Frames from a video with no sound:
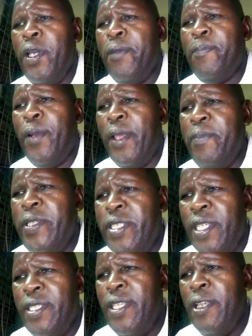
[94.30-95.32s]

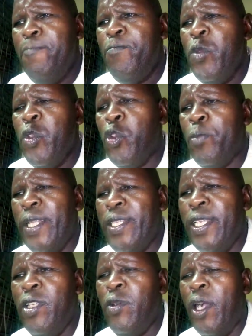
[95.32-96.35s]
premises to
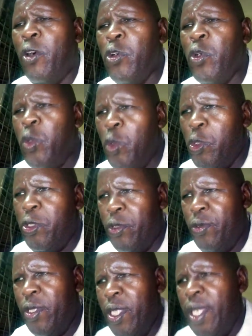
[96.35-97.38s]
particular
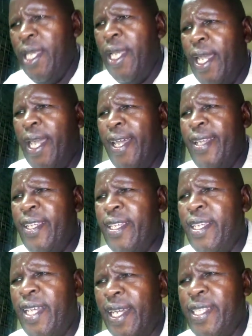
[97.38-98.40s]
conclusions, and
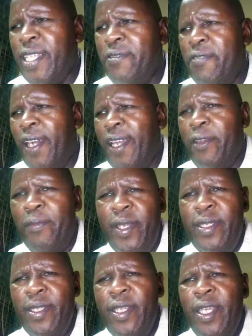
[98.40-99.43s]
inductive
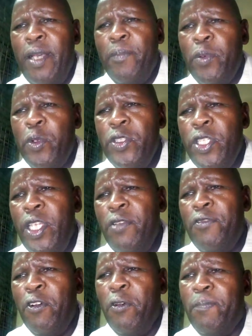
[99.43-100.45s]
arguments proceed
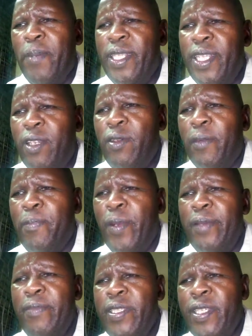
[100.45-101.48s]
from particular
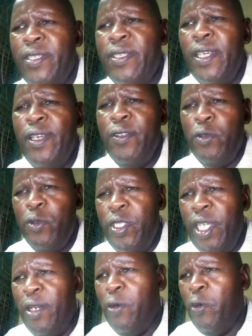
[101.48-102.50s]
premises to
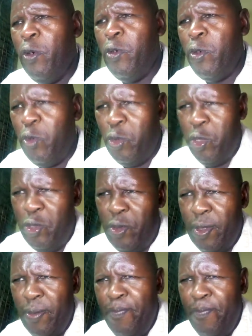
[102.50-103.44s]
general conclusions.